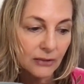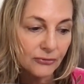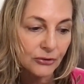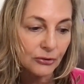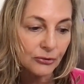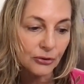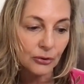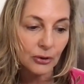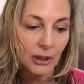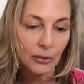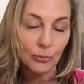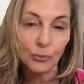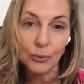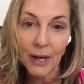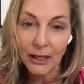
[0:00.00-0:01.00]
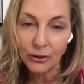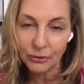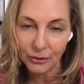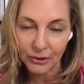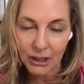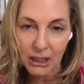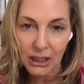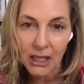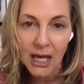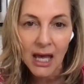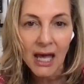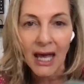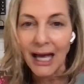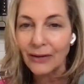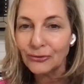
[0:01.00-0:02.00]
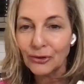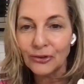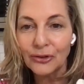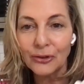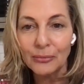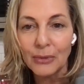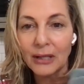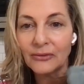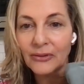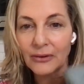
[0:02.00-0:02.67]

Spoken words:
if you do it regularly, after 2 months,